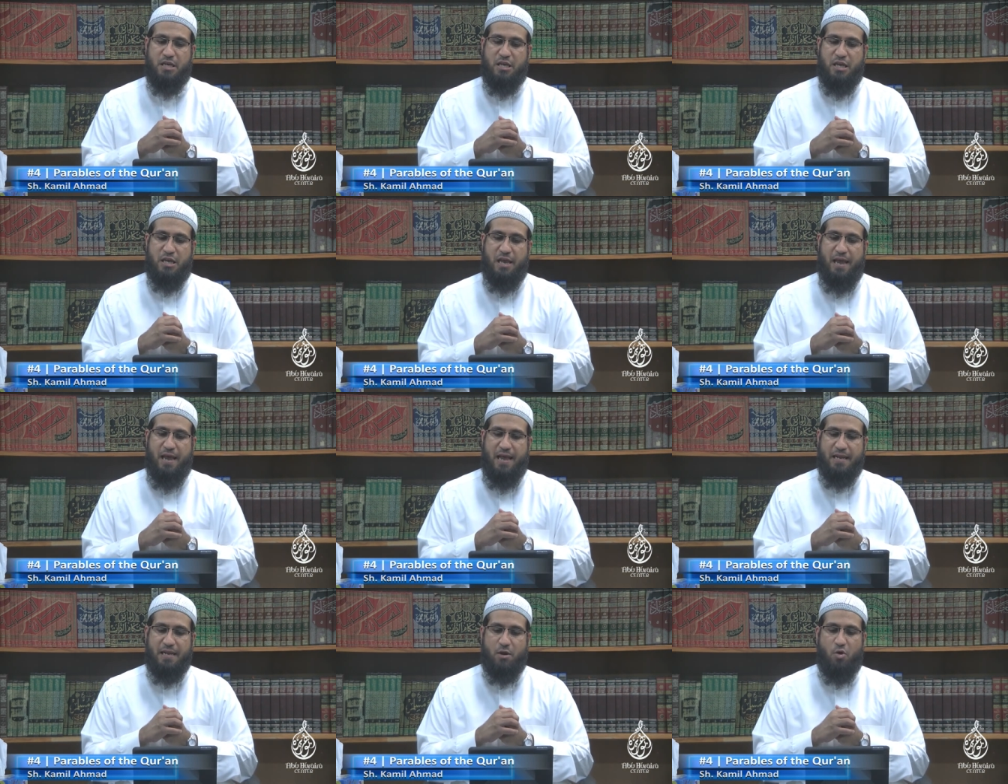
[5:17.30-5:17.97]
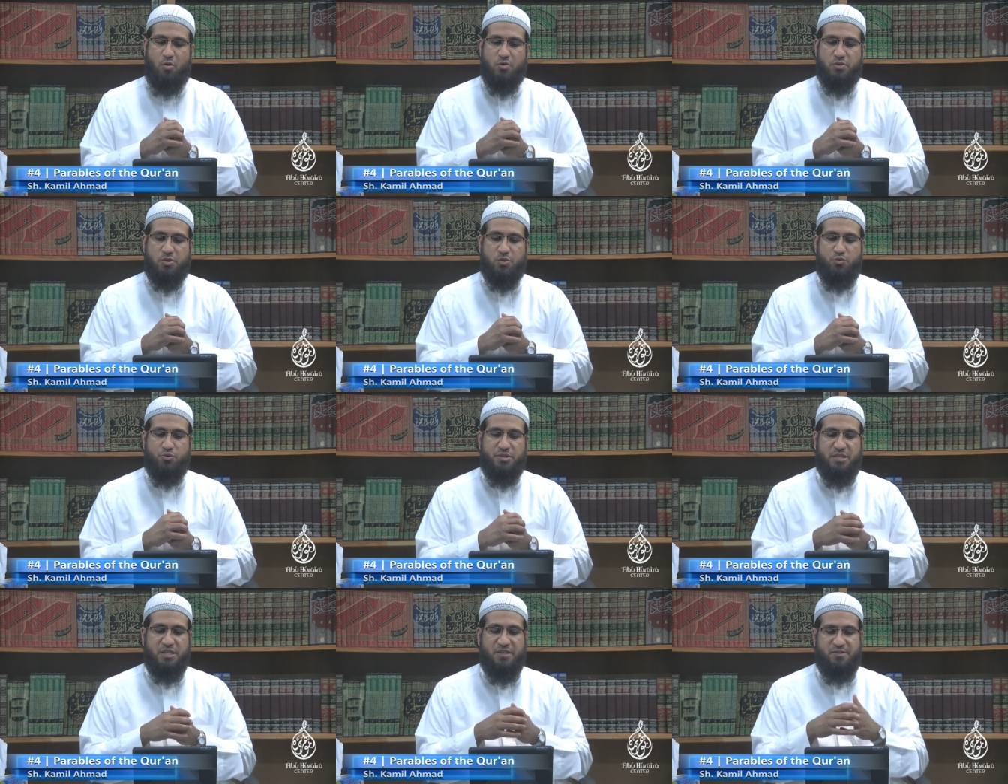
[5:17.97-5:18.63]
and it also
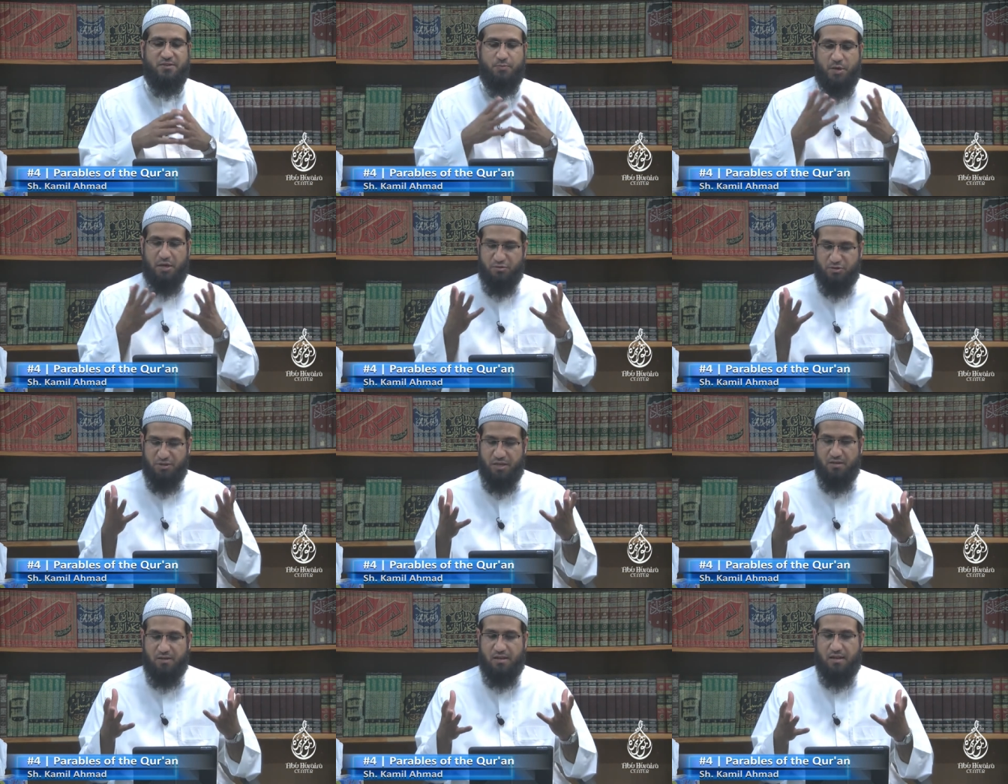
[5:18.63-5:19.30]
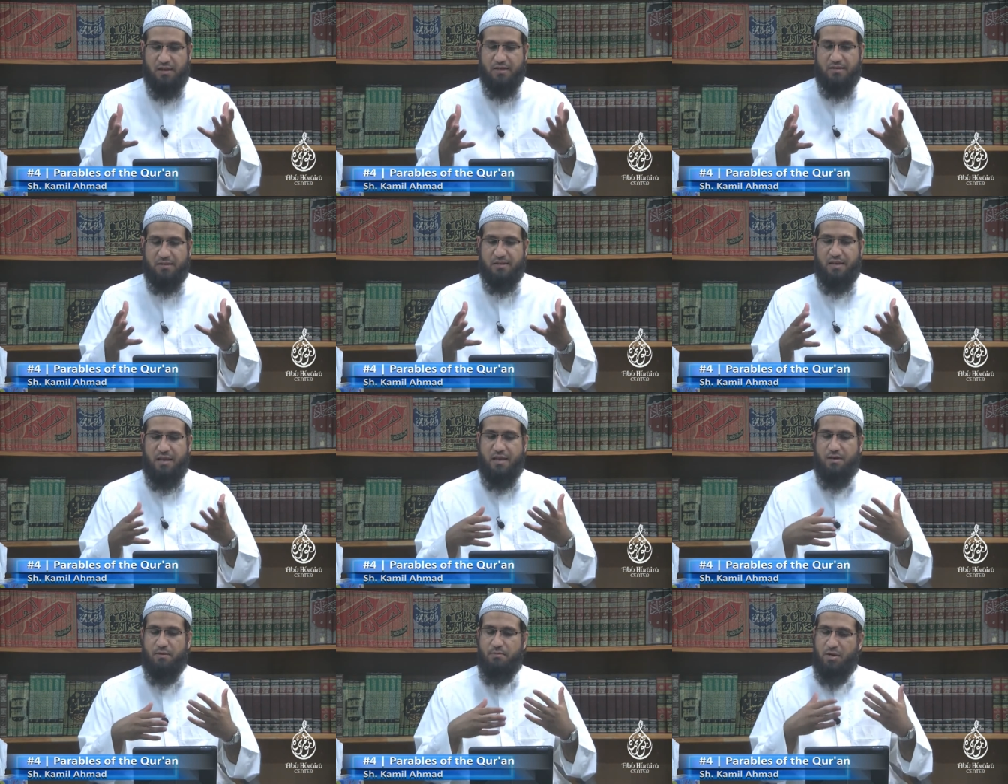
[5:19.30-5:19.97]
receives better sunlight
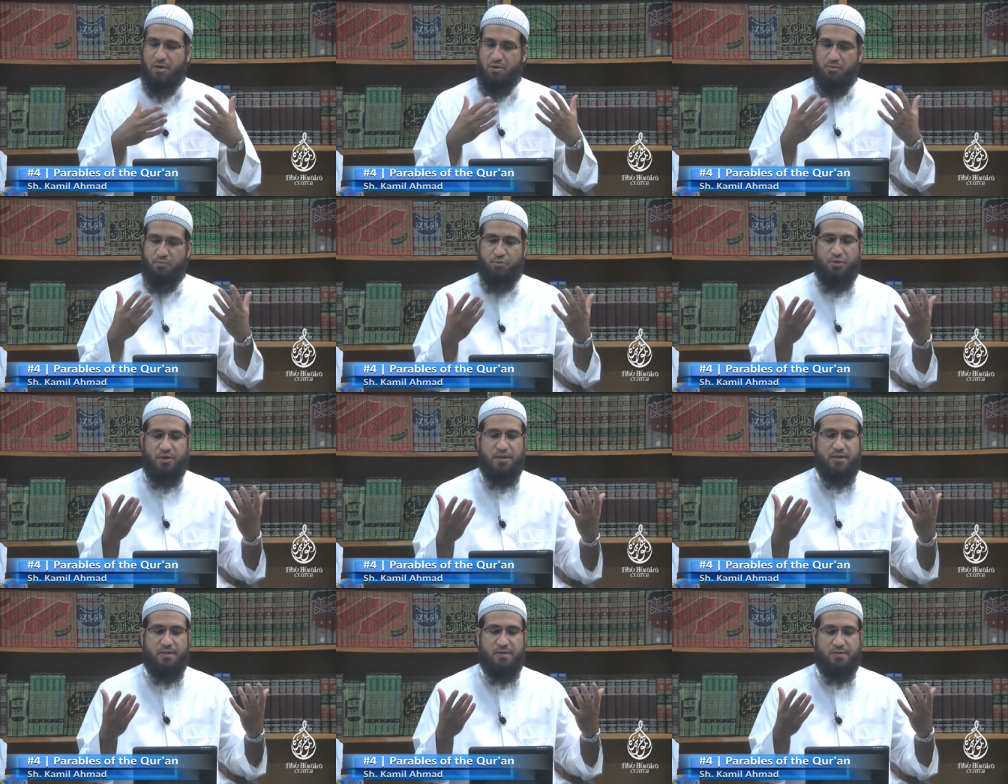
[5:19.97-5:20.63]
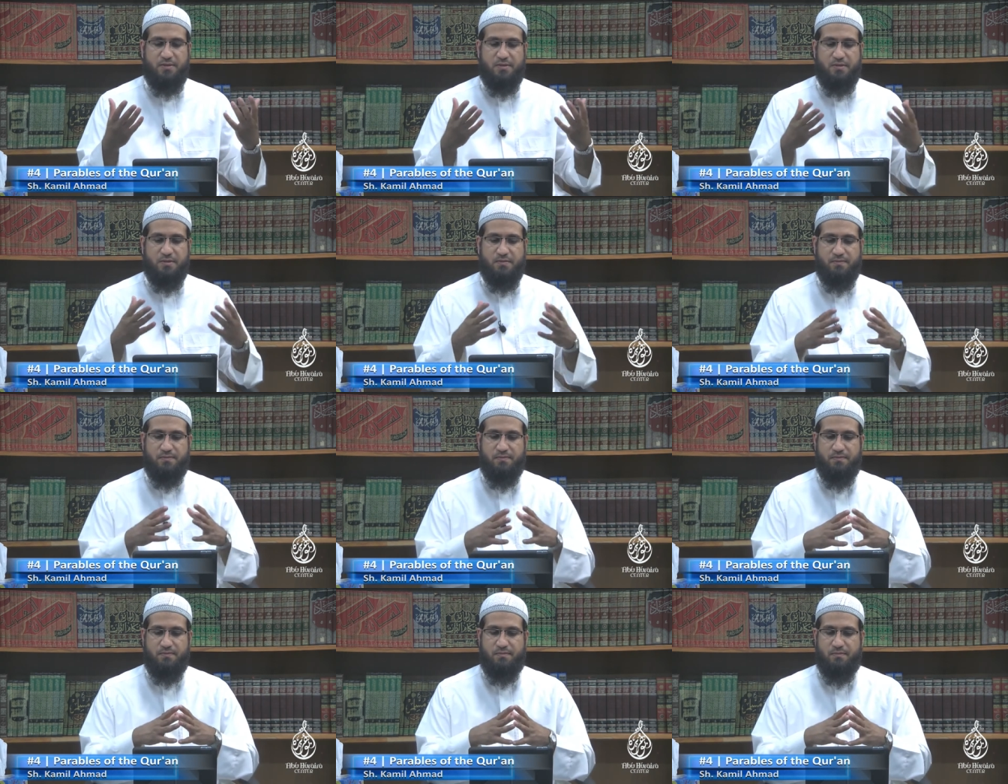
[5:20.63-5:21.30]
and a better breeze,
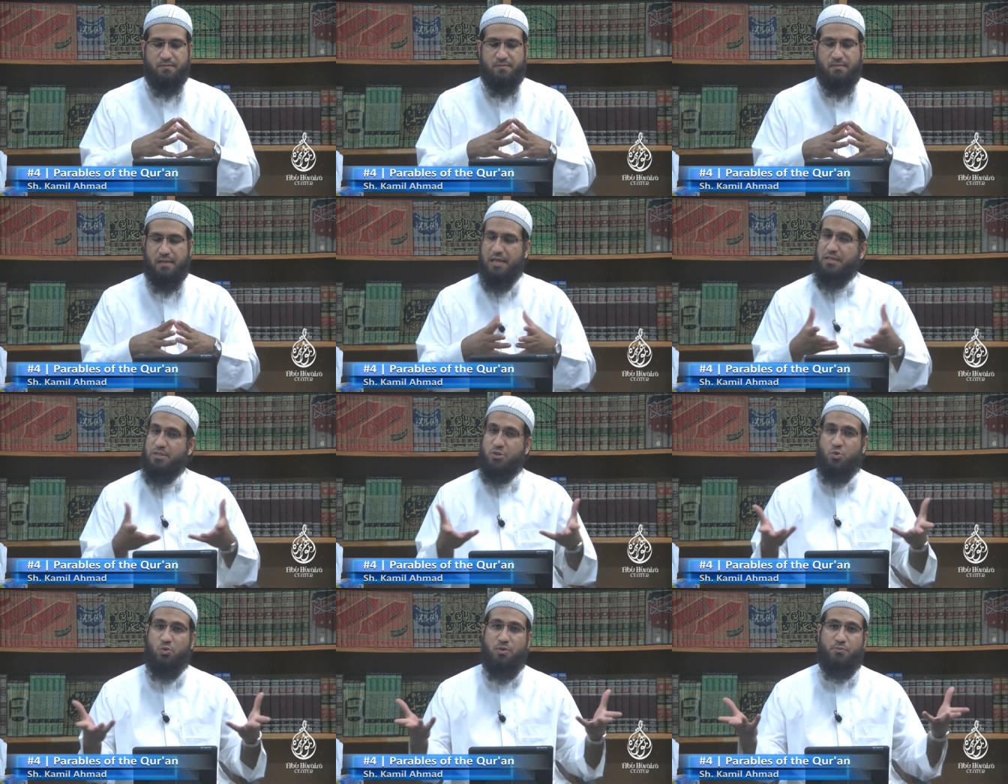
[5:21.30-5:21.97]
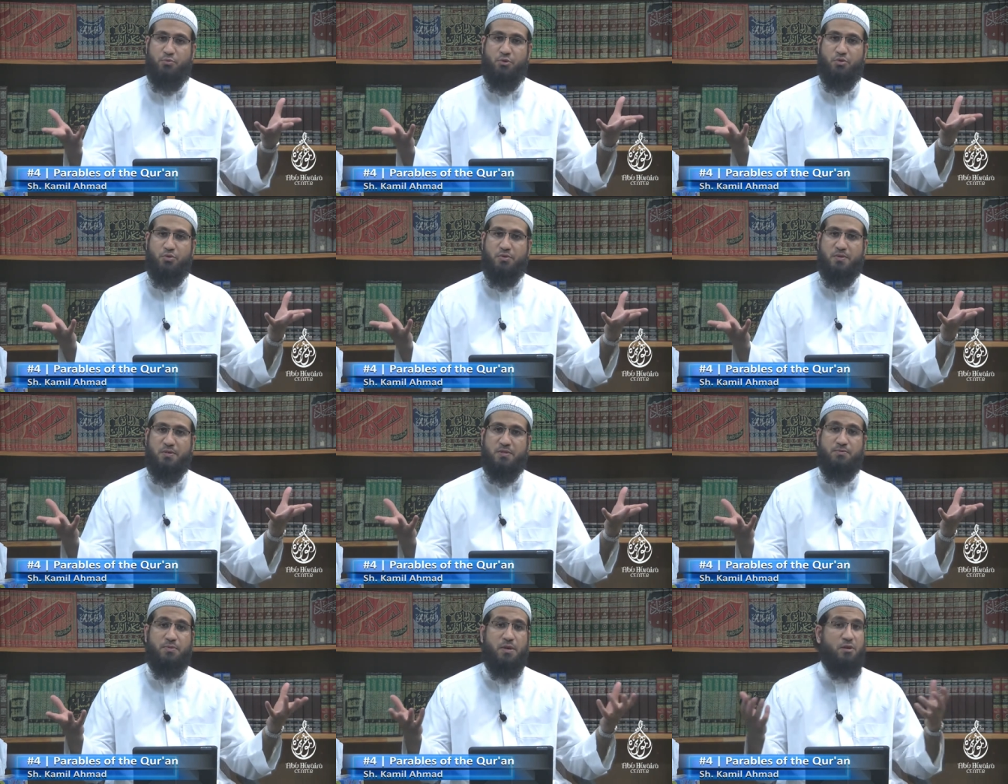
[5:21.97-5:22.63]
and so it
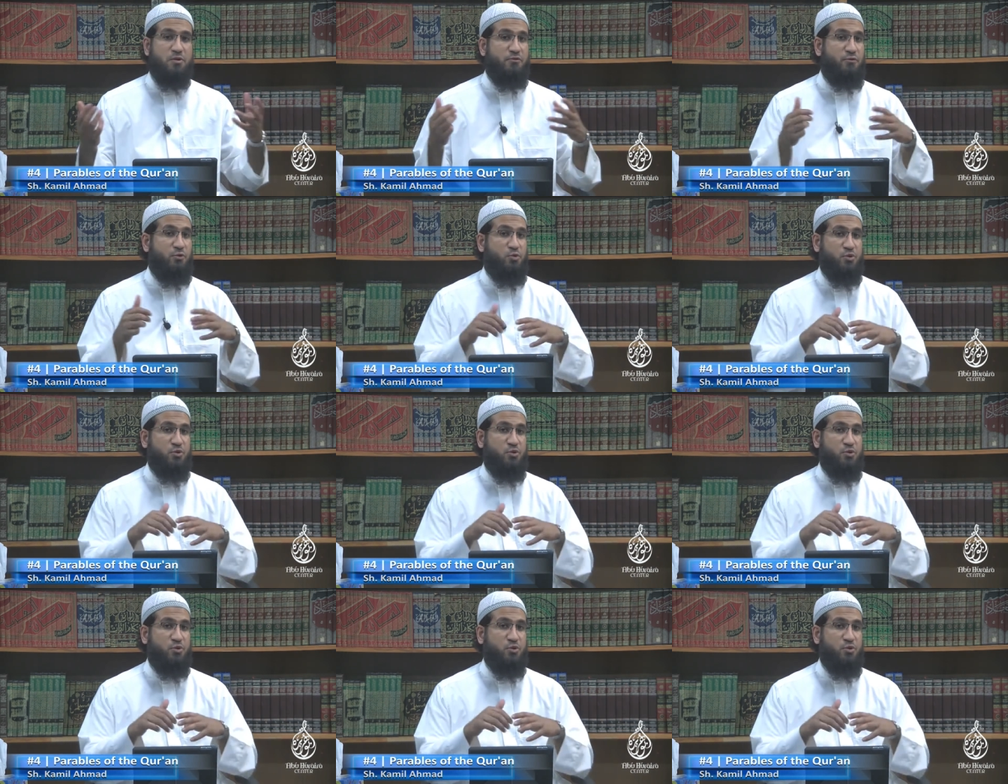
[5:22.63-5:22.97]
produces better fruit.